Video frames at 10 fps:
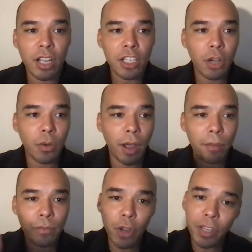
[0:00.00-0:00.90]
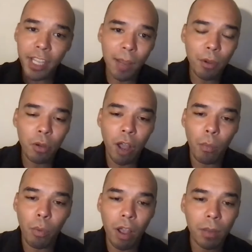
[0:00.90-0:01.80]
So, Joe
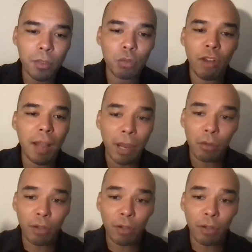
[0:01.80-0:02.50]
Quiambao, welcome to Round by